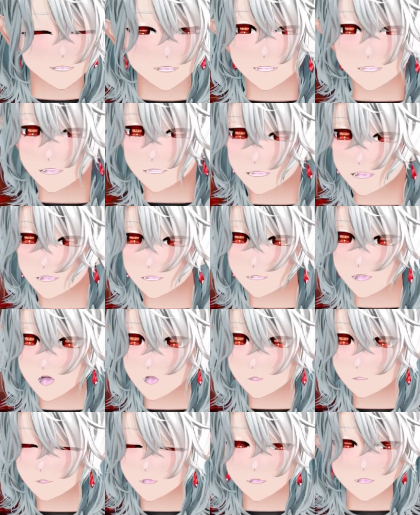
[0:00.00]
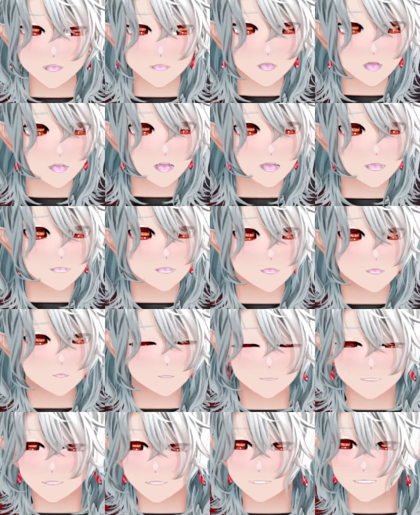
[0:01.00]
At some point, there's just going to be a
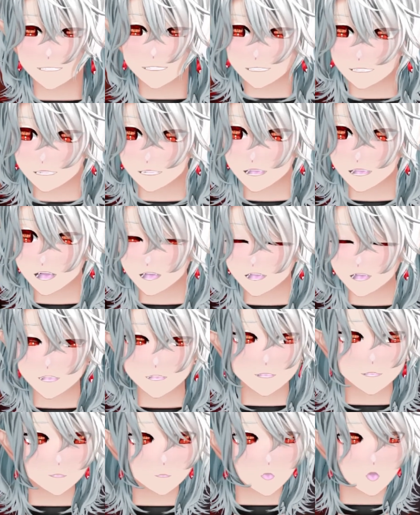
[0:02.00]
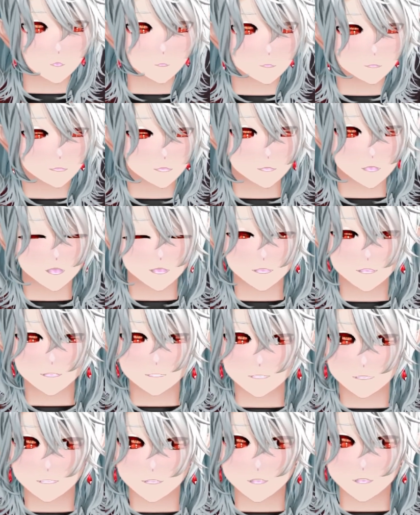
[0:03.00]
business simulator where you can pick what kind of
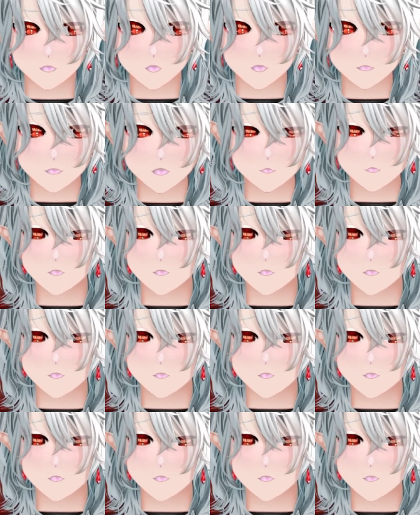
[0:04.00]
business you want to do.